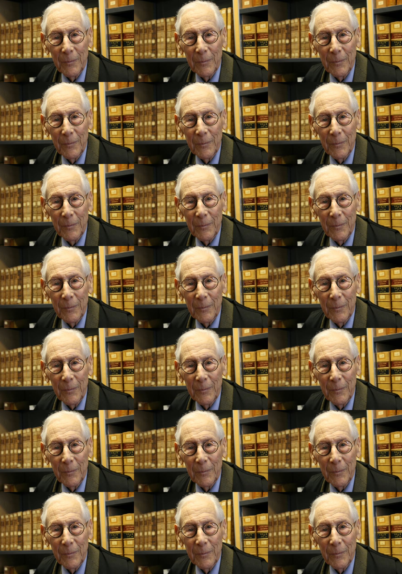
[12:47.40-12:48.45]

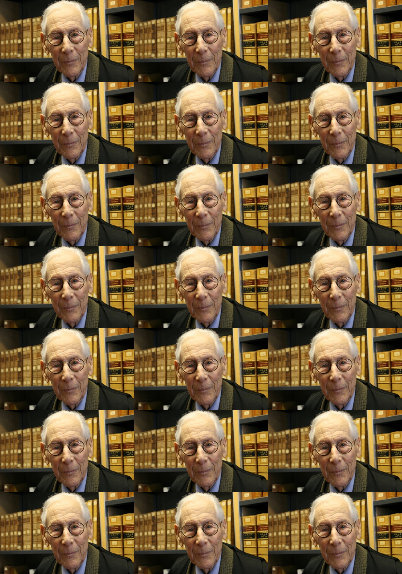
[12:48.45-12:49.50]

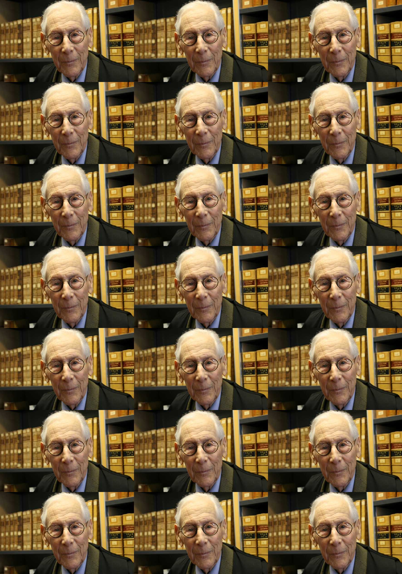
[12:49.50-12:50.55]

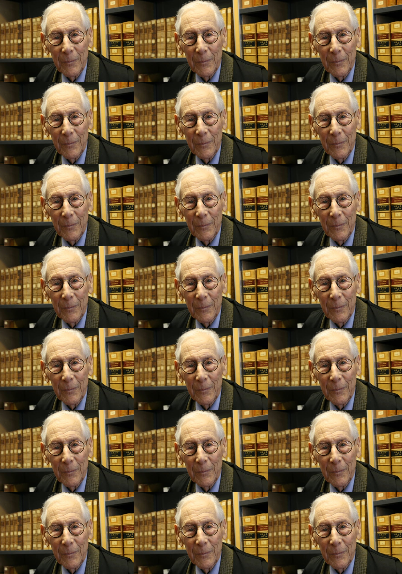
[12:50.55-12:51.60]

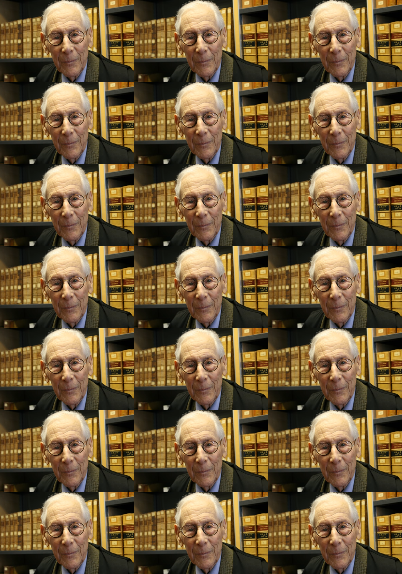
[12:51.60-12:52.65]

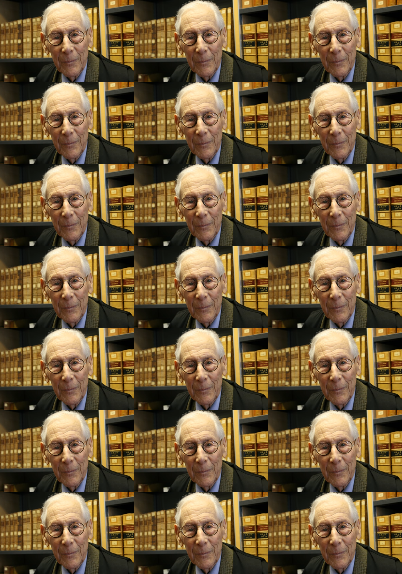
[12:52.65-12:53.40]
[no speech]